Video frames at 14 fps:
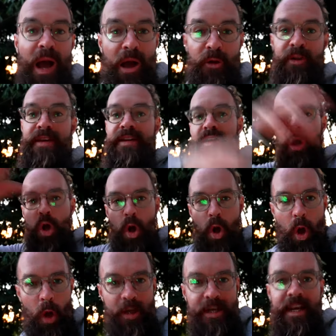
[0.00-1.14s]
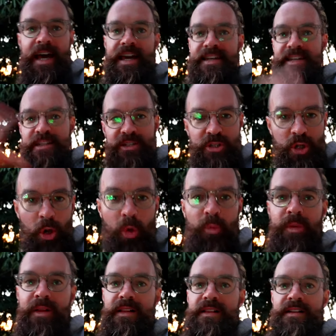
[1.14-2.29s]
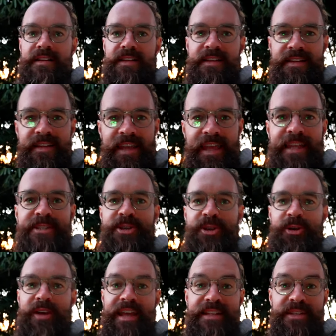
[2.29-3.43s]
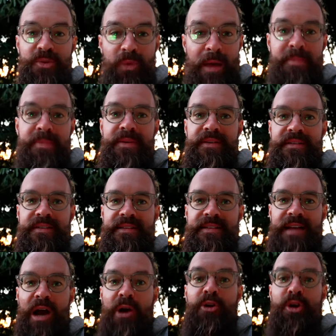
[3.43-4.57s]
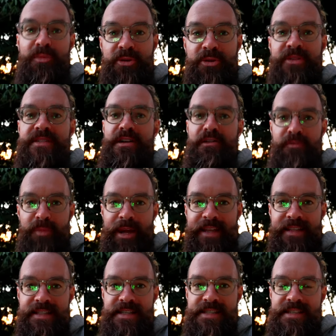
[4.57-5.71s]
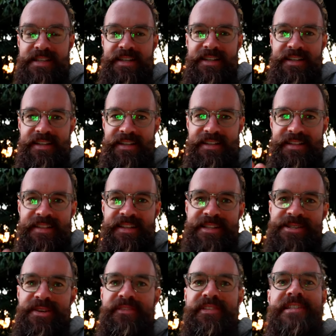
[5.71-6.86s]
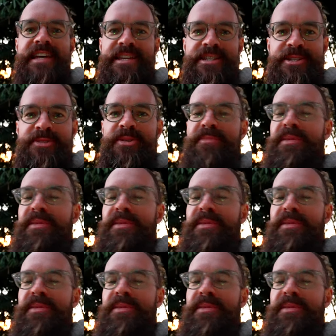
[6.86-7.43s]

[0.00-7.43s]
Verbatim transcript: our online, global, interconnected web, our community of practice, that's your invitation to